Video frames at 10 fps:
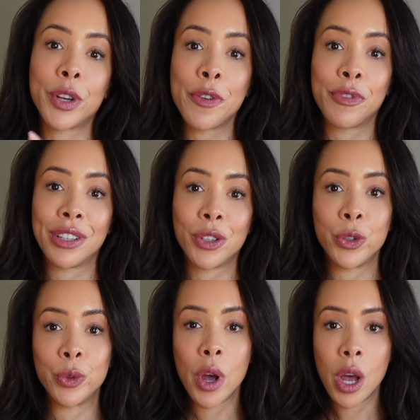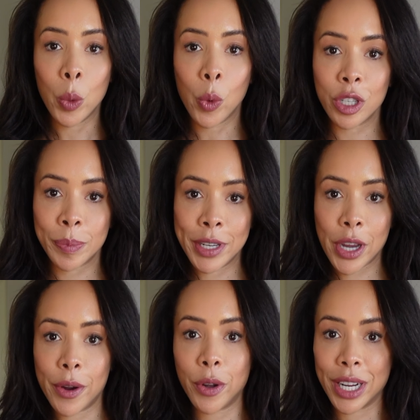go through this haul, what's been
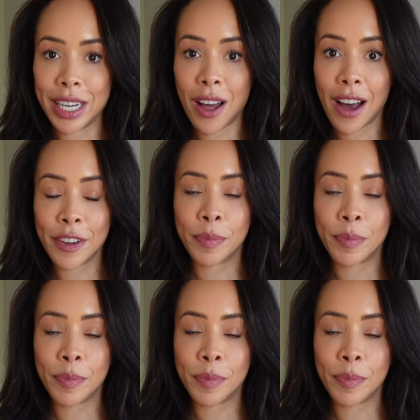going on in life.